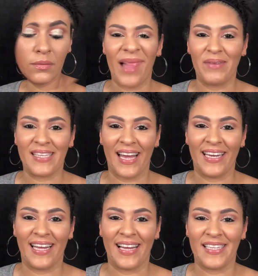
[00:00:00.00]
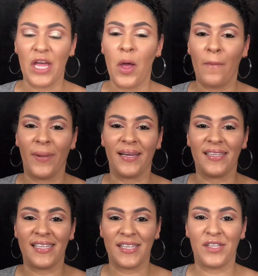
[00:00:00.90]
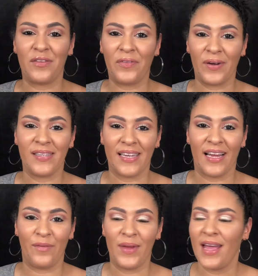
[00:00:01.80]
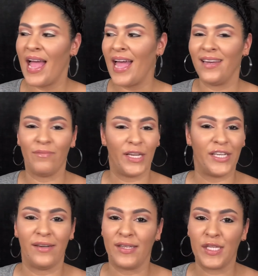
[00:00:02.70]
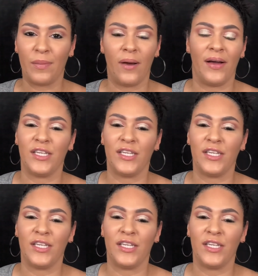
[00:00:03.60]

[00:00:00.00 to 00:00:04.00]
I'm excited guys because this is the first time, and my channel is small.